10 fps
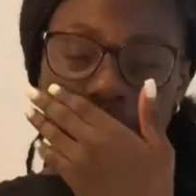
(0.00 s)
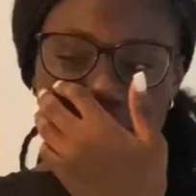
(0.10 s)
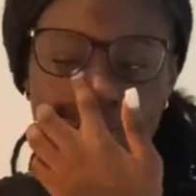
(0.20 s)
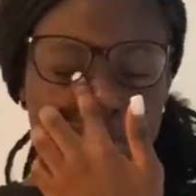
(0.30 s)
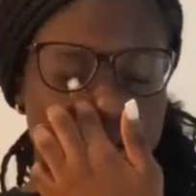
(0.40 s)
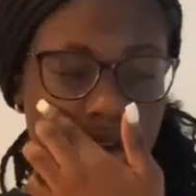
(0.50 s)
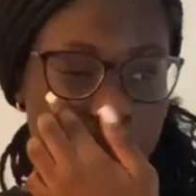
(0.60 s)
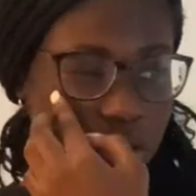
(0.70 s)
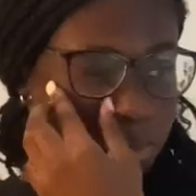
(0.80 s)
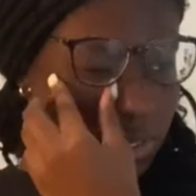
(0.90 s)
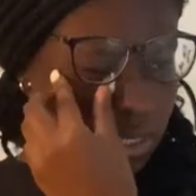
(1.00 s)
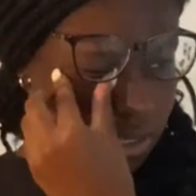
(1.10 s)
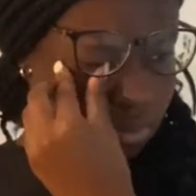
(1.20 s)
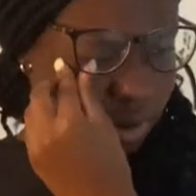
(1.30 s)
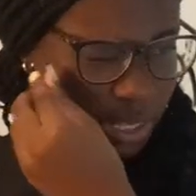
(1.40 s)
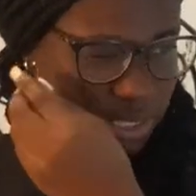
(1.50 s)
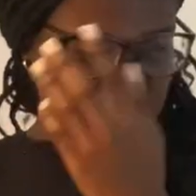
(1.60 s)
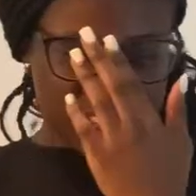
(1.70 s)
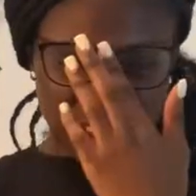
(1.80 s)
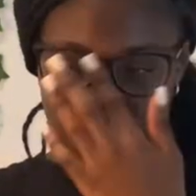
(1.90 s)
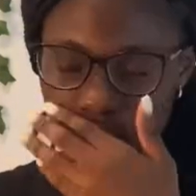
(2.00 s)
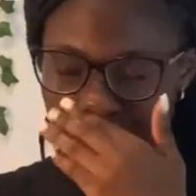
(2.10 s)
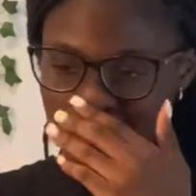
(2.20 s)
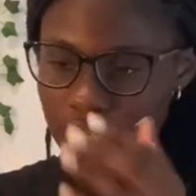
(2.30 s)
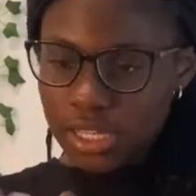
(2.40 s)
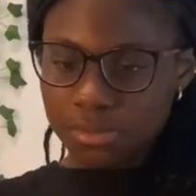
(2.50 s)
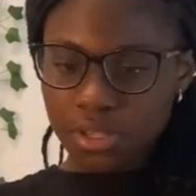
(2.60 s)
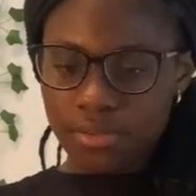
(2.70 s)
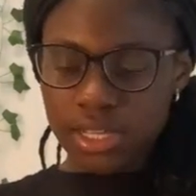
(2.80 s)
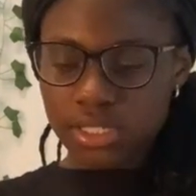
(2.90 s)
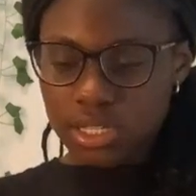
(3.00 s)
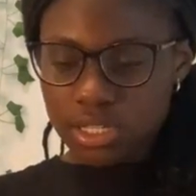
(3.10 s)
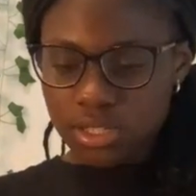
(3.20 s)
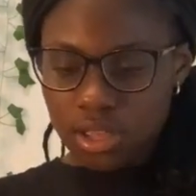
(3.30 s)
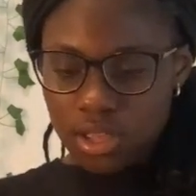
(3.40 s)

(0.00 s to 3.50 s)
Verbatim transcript: these for me, so I hope it's the right size. Usually she gets me the right size.